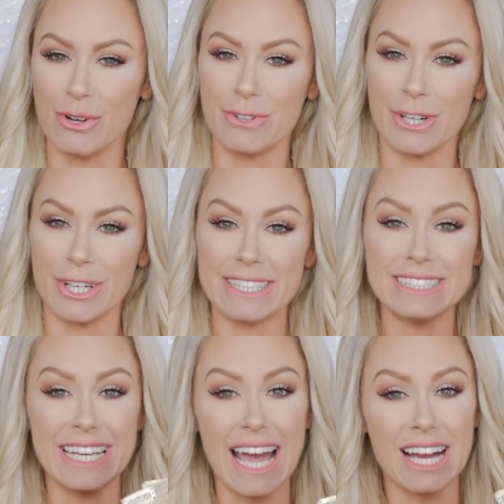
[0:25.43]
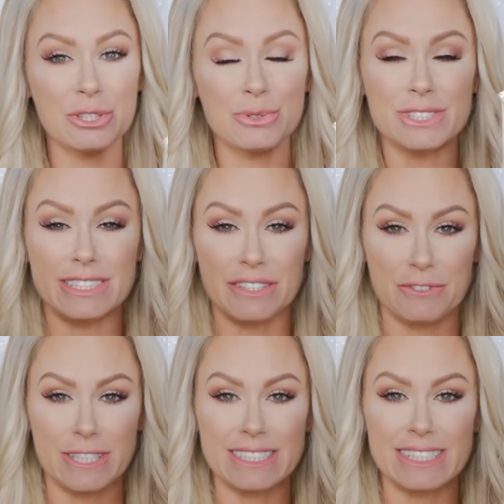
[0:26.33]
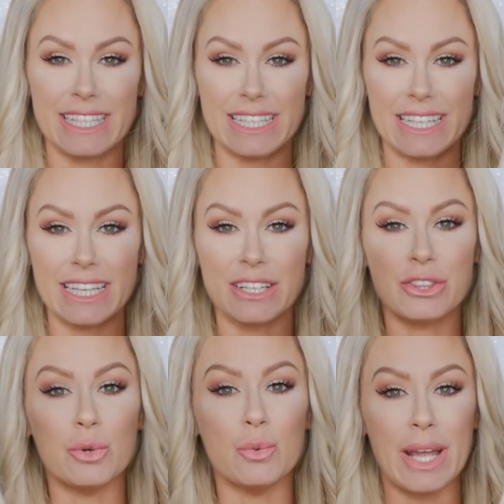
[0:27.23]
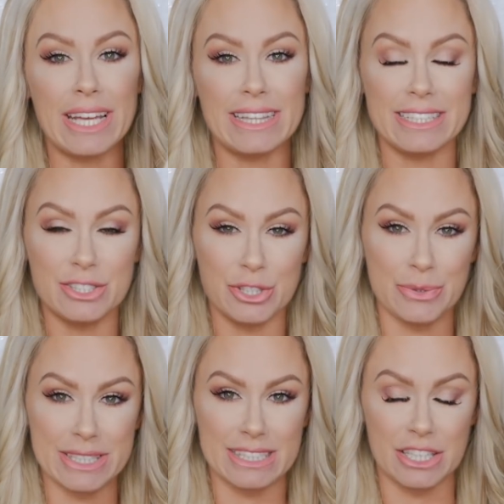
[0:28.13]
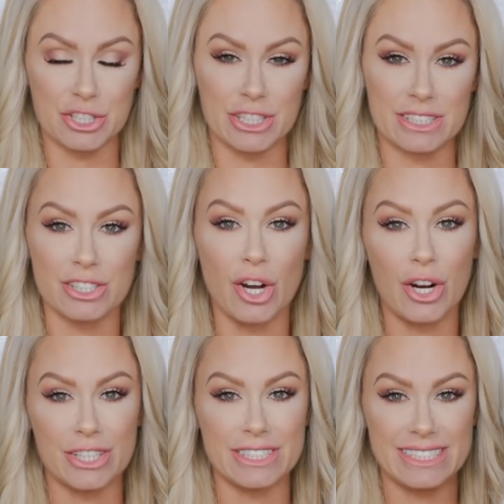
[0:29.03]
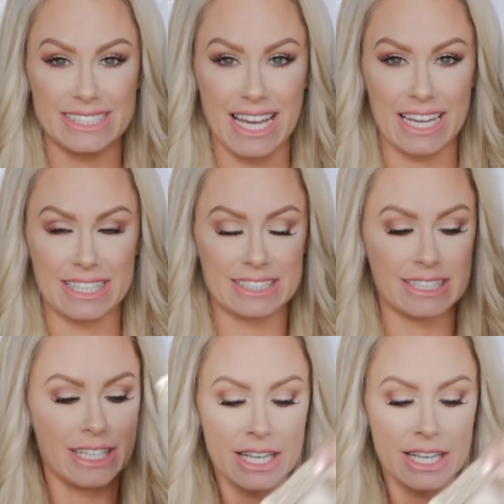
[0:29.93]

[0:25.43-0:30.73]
over is the actual difference in the way these two extensions are designed.